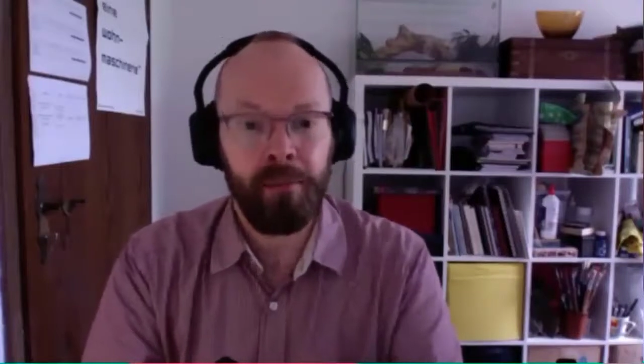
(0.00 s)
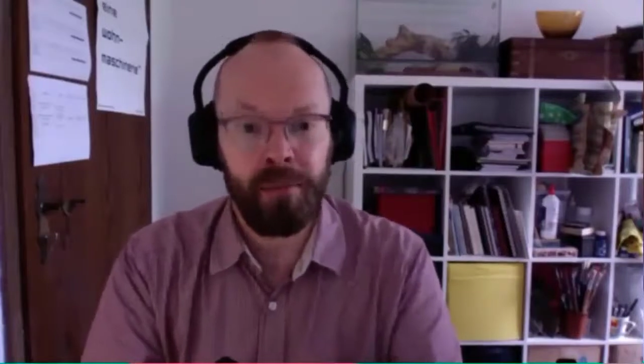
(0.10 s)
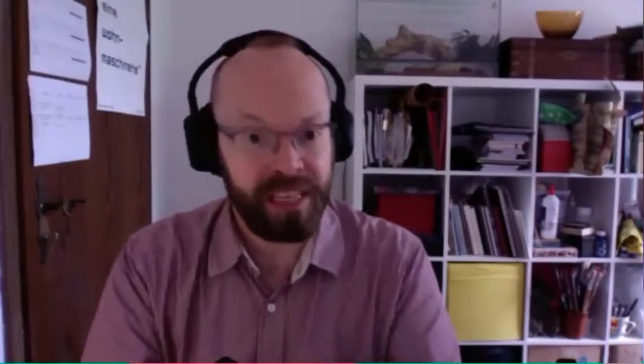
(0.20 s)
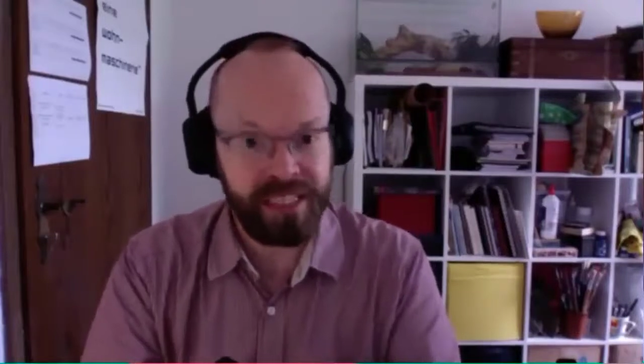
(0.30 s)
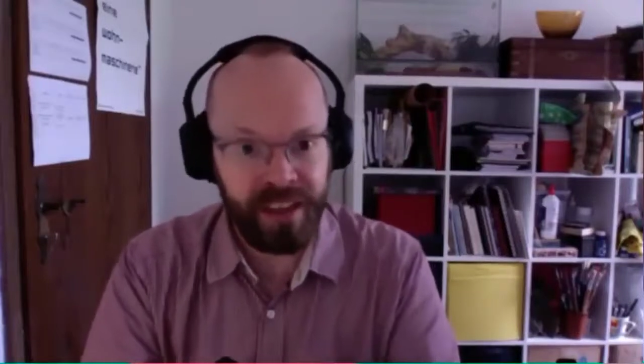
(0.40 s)

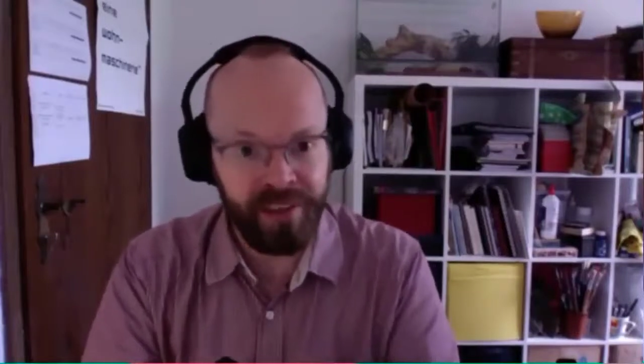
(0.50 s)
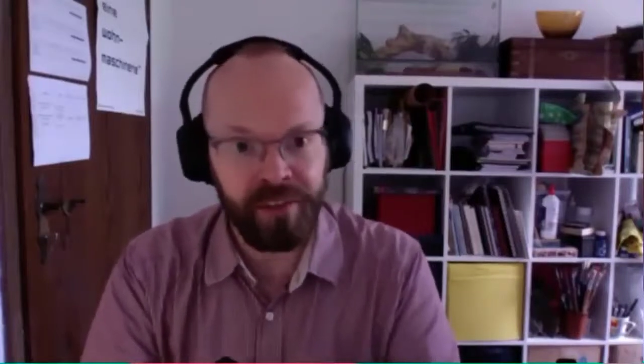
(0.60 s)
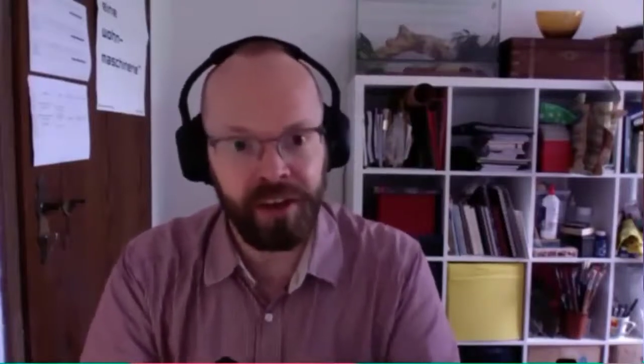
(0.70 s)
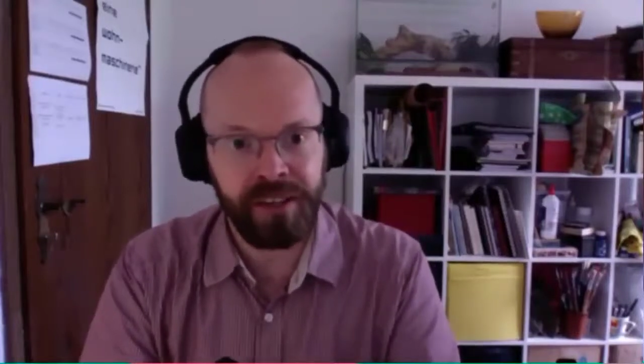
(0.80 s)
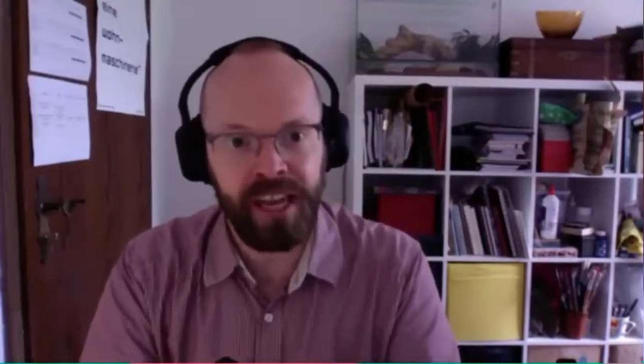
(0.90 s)
but that's never
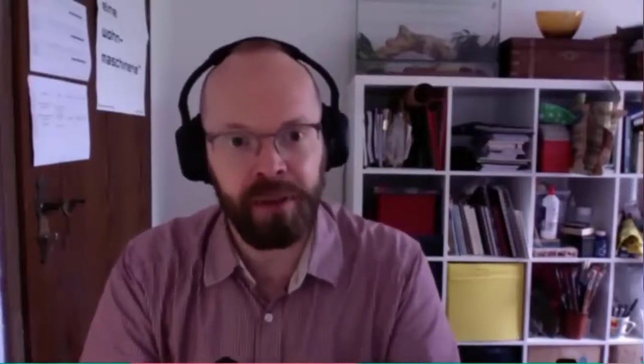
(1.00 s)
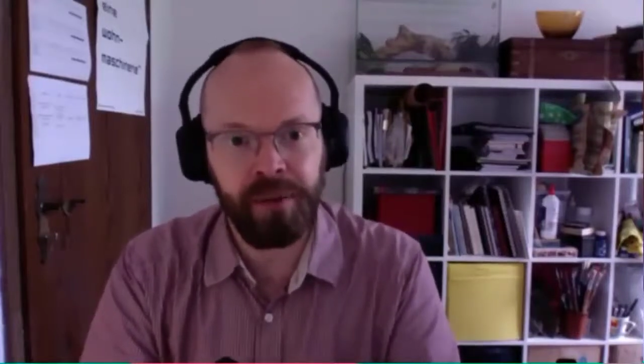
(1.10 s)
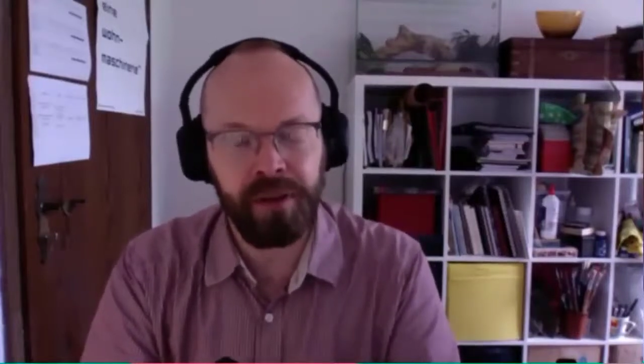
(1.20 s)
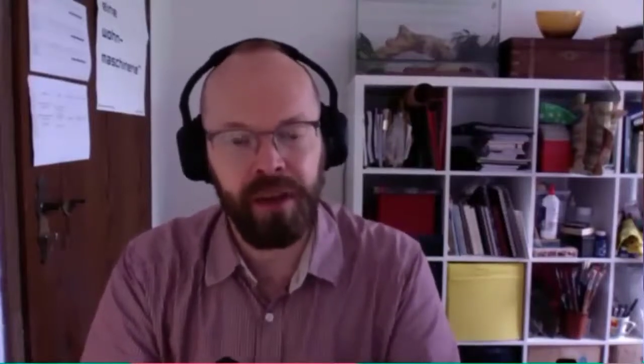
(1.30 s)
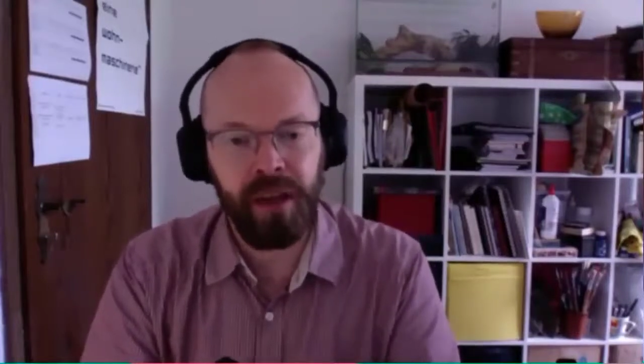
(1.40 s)
ever going to
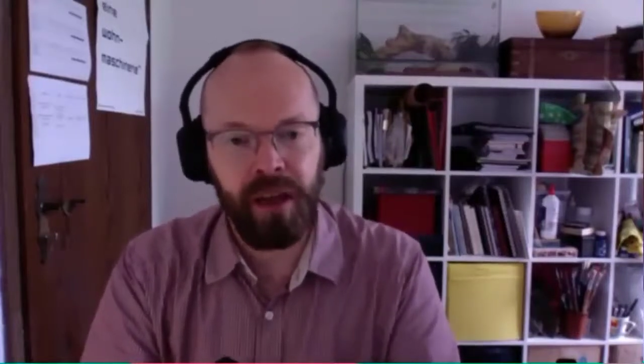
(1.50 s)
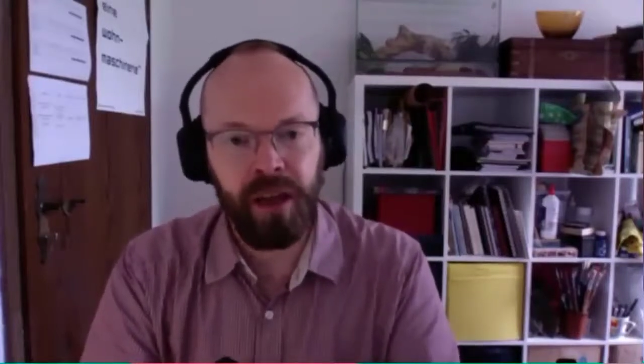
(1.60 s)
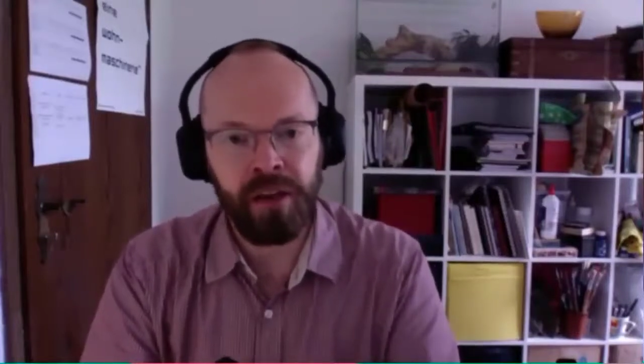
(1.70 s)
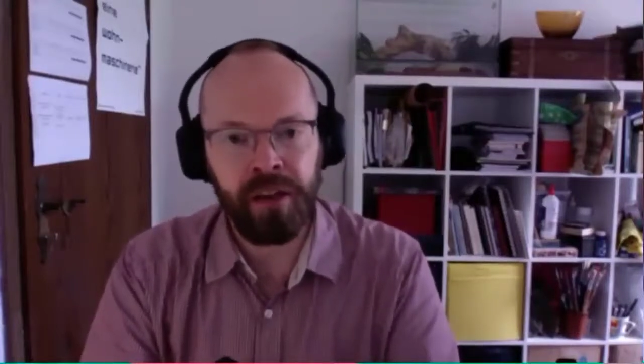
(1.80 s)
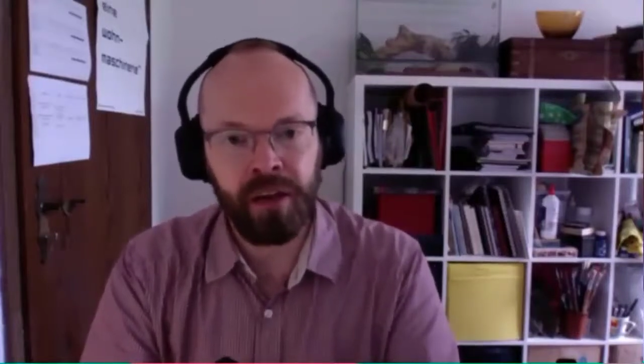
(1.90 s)
happen,
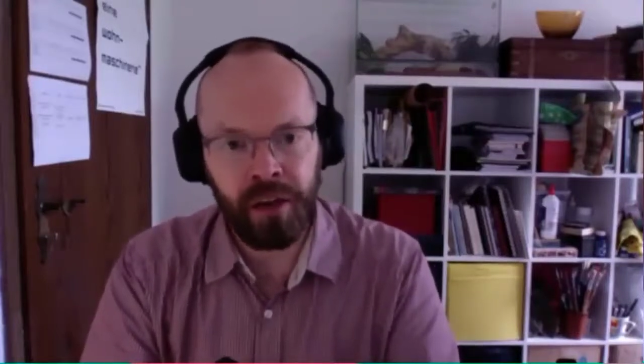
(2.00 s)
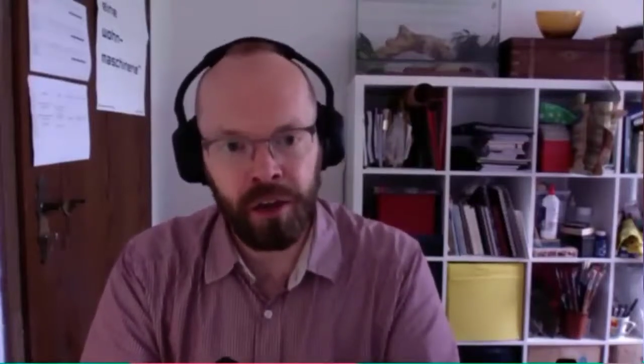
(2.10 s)
and